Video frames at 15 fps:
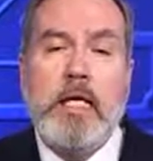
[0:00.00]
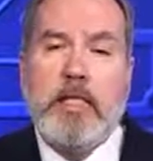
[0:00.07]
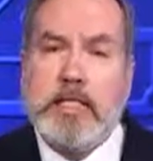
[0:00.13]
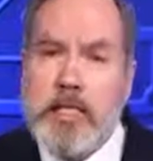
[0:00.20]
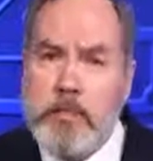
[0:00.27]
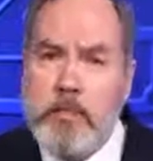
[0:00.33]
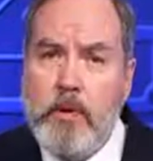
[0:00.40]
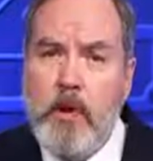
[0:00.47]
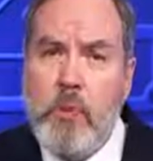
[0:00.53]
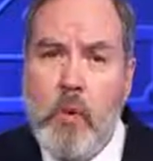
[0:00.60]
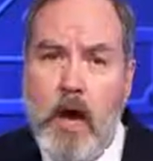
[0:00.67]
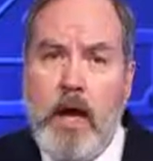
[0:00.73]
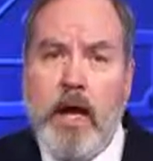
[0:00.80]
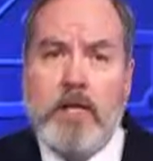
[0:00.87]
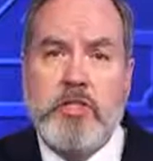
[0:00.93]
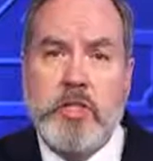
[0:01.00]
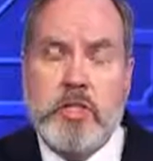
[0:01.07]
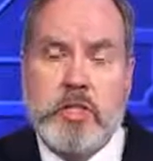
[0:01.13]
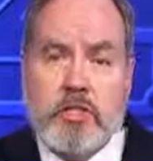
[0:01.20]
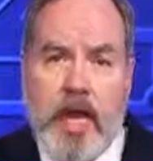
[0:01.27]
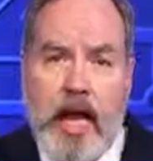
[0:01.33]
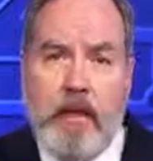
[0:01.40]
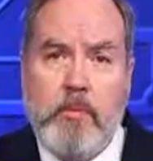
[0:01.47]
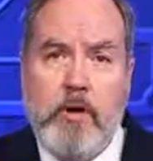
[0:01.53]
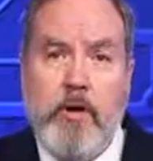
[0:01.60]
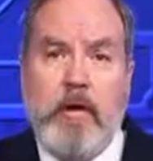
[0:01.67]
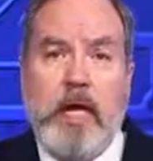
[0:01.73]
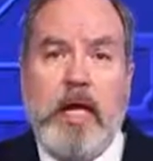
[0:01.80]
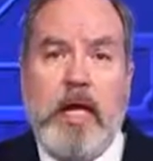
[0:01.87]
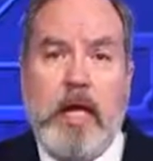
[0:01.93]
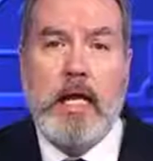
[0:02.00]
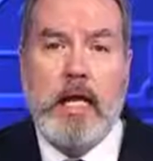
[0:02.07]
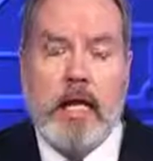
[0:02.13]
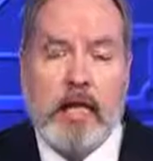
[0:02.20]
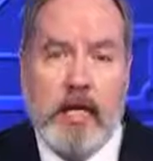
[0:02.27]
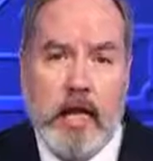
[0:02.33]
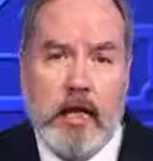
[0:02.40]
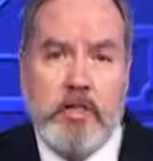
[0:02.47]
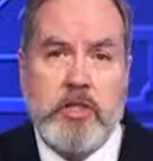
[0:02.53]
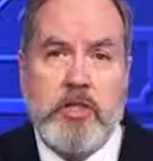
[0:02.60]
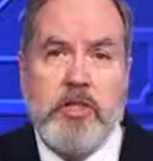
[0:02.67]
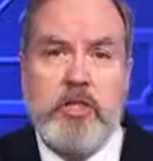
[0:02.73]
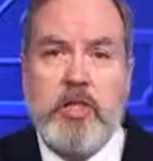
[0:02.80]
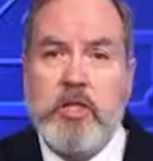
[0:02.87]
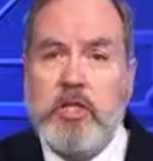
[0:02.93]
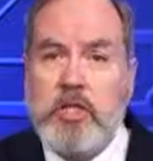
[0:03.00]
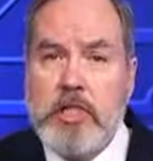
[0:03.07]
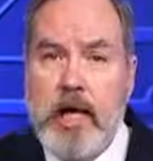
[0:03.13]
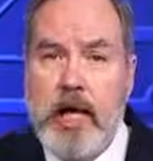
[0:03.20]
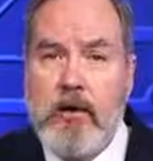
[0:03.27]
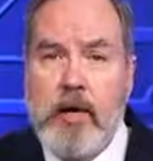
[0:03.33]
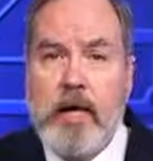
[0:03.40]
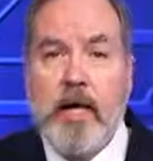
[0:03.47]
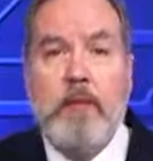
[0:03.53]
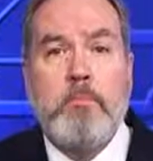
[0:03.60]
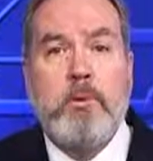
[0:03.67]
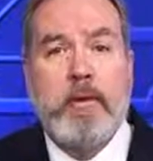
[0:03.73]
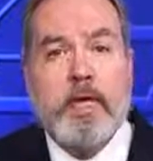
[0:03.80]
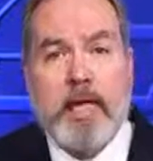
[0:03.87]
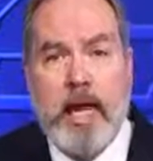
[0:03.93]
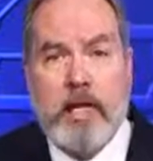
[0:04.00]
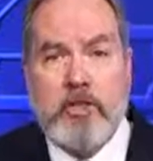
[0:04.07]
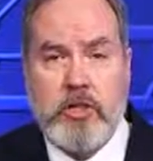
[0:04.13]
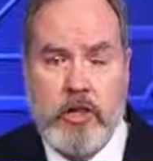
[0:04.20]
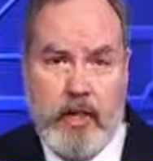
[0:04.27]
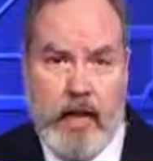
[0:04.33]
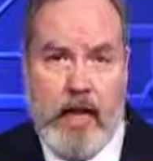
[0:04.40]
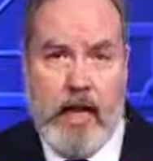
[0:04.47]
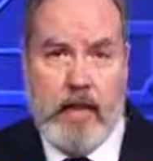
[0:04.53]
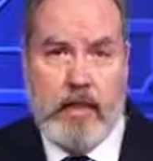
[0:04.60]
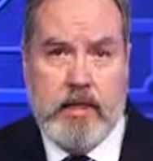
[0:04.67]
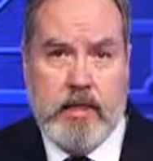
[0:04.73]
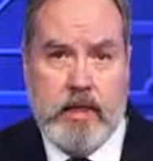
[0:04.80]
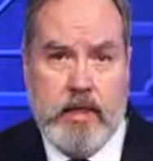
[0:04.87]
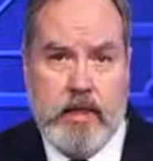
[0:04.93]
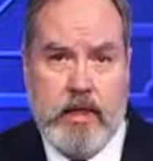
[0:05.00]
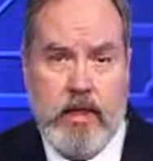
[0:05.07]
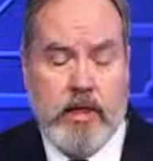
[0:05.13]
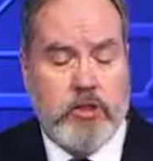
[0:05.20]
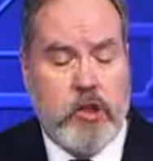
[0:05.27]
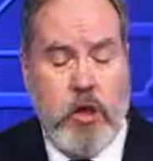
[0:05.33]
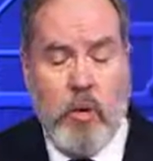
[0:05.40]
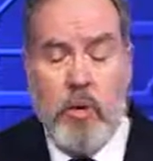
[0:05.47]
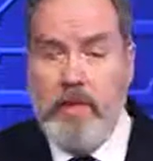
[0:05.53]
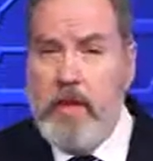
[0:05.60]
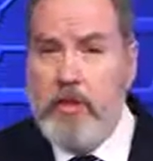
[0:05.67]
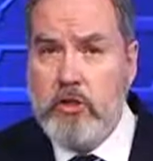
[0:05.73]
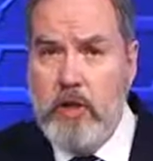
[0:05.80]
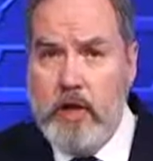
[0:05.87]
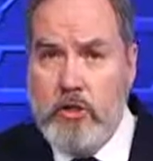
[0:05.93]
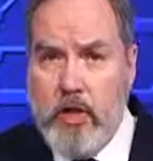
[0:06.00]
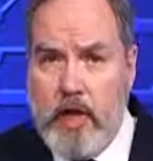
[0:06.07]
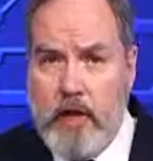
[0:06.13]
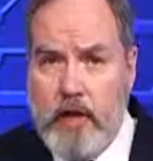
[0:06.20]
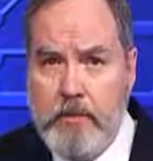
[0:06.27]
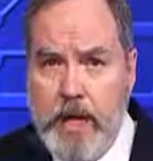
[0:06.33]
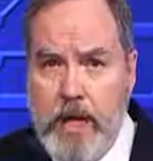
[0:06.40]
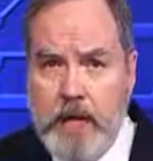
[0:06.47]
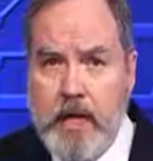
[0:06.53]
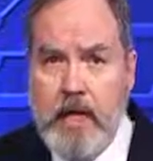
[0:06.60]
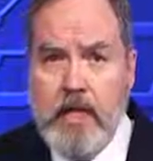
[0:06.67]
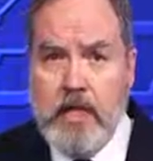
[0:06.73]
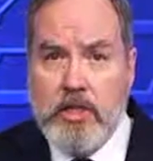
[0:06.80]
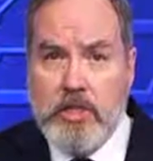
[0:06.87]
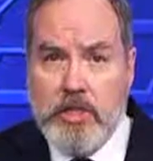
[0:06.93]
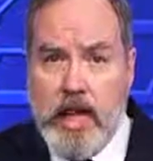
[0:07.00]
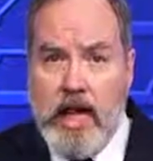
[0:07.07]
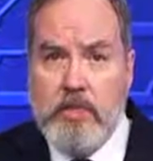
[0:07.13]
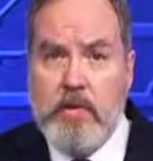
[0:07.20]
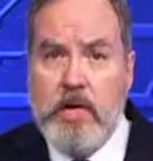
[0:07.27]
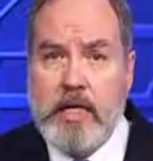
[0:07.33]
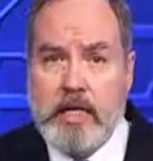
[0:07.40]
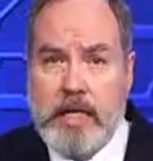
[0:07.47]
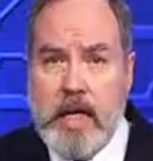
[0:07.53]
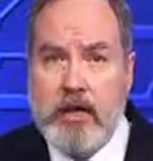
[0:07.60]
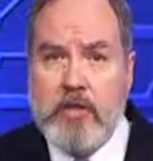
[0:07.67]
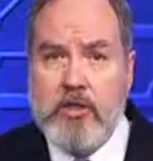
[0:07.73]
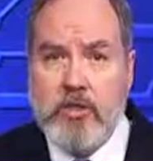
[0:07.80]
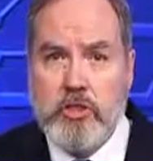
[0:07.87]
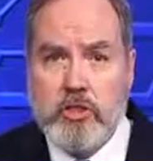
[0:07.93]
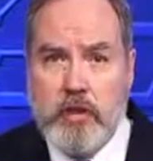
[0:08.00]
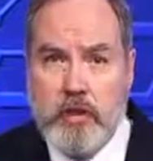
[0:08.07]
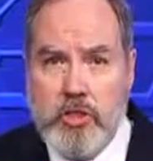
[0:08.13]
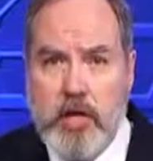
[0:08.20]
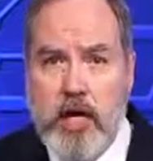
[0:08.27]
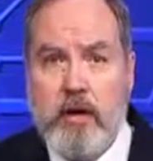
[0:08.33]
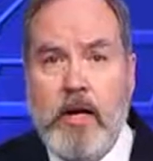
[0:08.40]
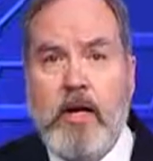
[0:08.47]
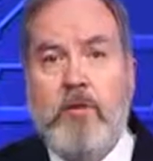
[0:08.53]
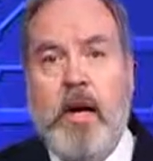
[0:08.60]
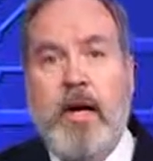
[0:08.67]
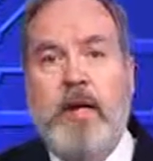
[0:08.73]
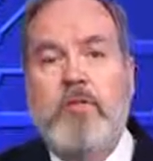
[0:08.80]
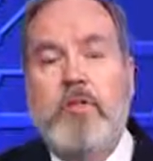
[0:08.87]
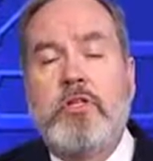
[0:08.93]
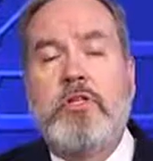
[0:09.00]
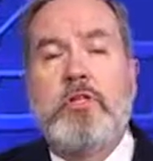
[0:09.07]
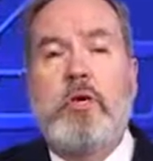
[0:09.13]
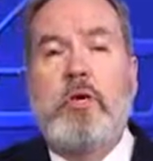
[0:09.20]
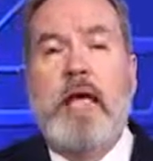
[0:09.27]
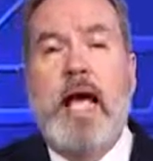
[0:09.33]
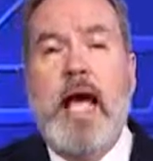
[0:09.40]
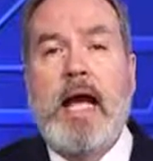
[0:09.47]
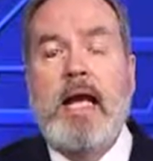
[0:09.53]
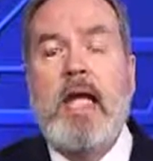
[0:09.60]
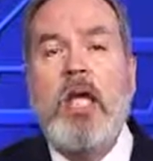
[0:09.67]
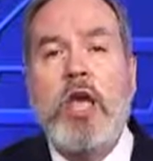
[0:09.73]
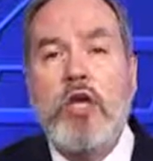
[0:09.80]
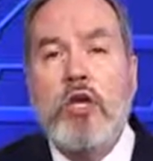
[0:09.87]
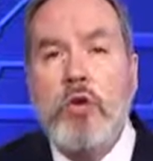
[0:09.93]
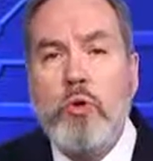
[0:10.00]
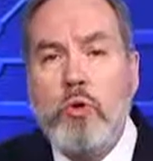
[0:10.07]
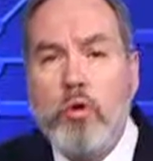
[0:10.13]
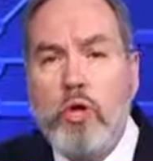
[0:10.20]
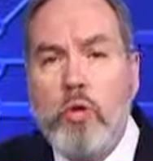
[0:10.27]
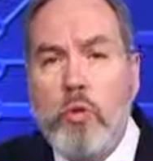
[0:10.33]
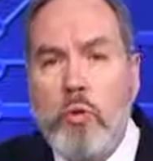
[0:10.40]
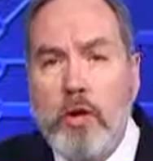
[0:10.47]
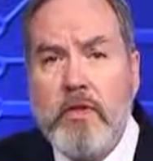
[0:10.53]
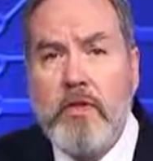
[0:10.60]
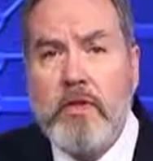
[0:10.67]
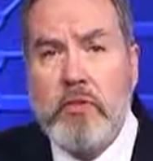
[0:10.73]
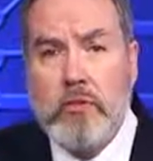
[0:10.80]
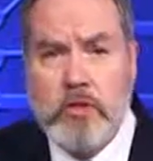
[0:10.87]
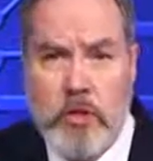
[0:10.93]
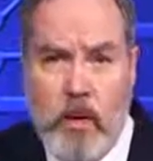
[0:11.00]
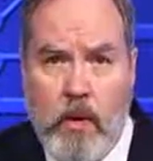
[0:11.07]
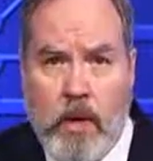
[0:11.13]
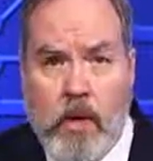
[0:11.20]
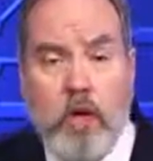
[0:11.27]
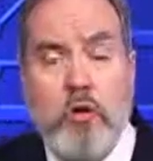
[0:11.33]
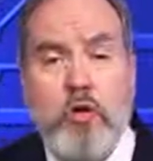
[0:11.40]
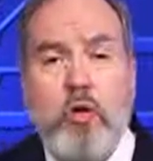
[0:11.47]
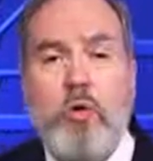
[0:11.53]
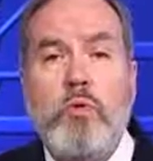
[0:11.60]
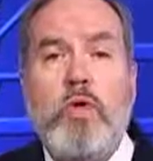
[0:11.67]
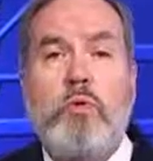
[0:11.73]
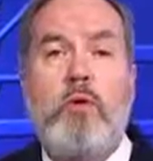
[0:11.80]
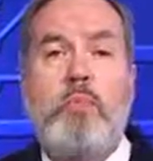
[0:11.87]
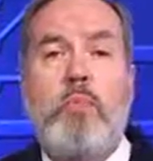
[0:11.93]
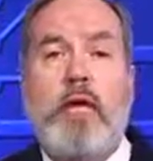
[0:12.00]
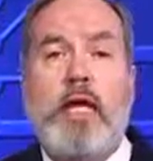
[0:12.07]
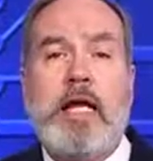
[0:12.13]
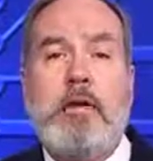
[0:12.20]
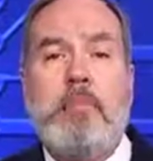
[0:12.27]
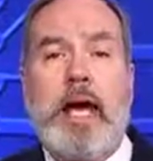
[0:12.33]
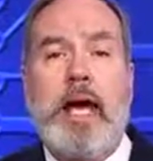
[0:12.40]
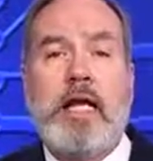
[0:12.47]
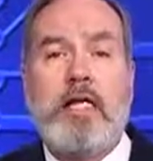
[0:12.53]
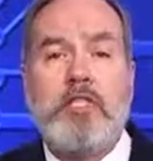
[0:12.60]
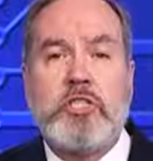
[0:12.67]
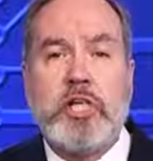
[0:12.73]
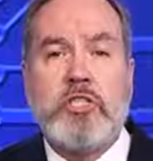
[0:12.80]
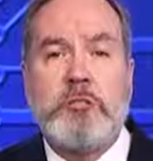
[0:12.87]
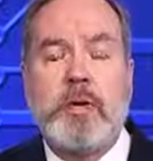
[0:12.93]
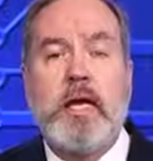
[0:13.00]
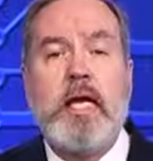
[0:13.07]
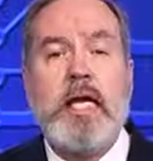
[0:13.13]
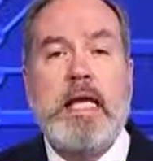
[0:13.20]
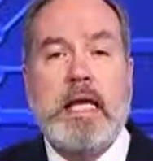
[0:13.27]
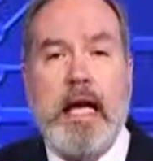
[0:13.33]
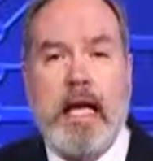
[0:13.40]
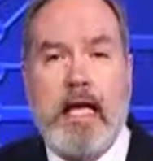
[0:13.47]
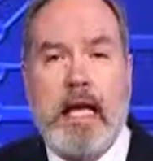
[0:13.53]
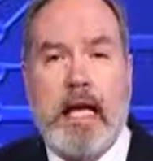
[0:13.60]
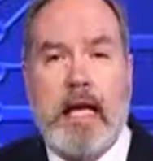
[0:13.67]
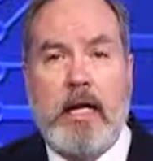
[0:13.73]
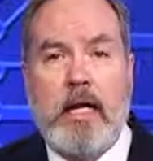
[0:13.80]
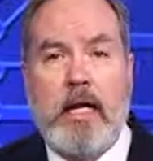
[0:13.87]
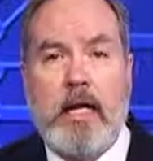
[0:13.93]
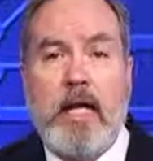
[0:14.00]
CISPA was Cyber Intelligence Sharing Protection Act. And so when they started talking about cyber intelligence sharing right after the Sony hack, you knew where this was going. You knew they were bringing back CISPA yet again.